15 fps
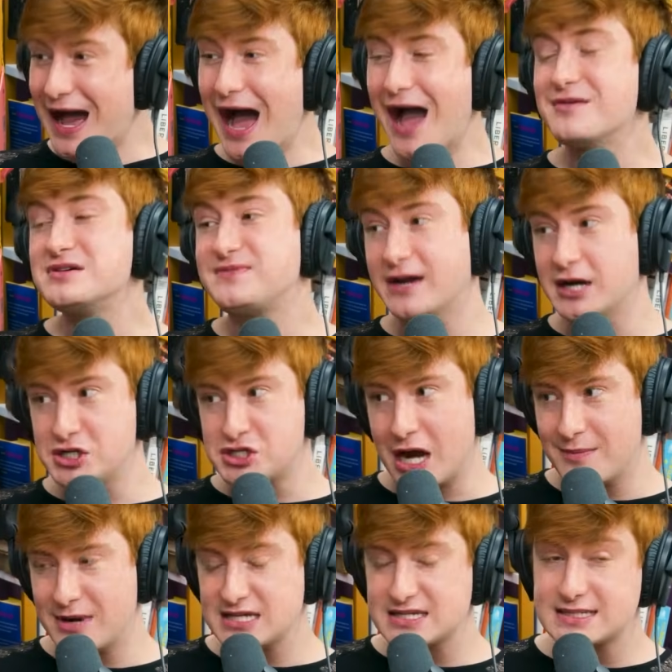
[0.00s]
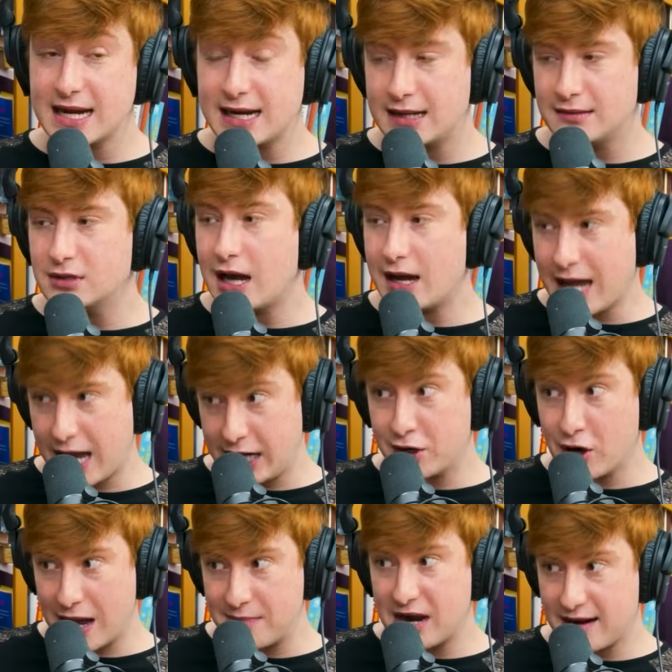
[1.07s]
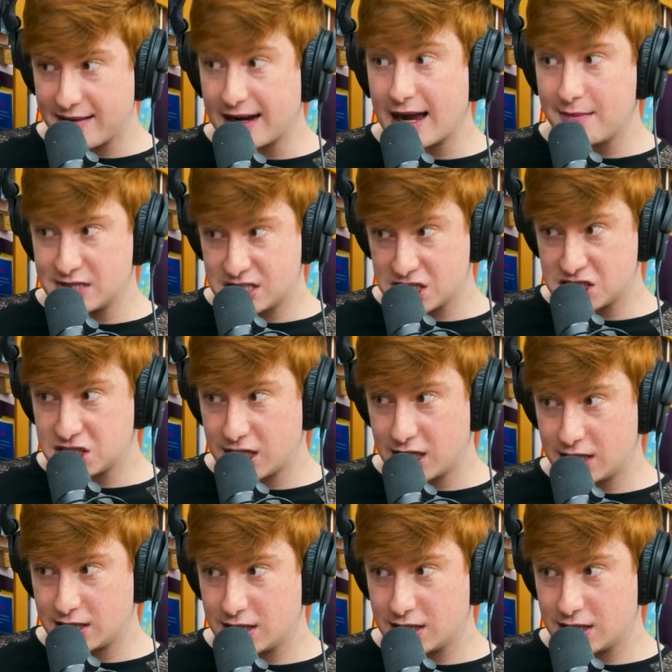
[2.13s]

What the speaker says: I was very traumatized because I got hate crimed out of the competition.